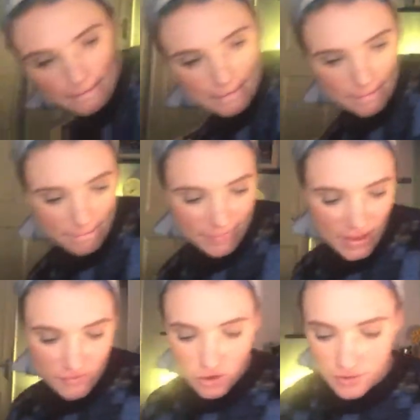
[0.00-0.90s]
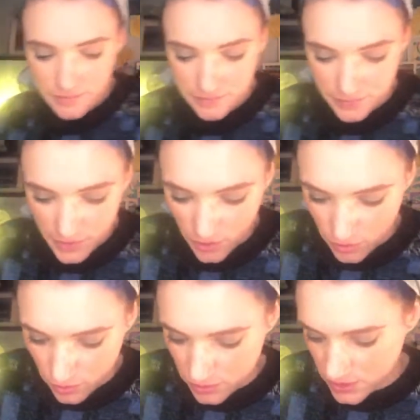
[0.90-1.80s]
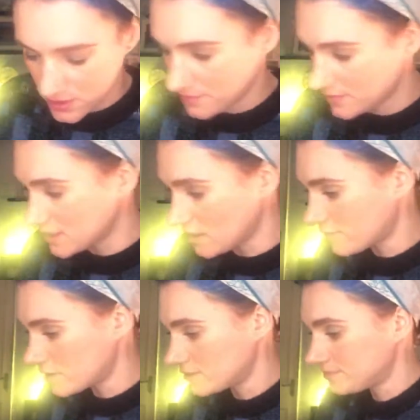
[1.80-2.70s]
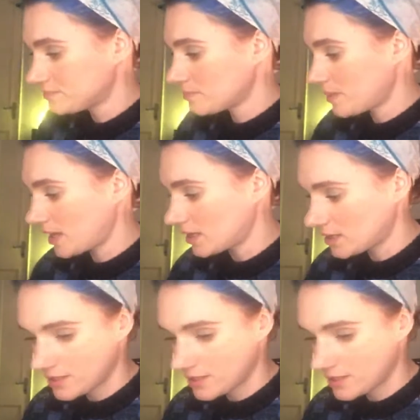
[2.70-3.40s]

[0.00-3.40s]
I've got gold, silver, pink,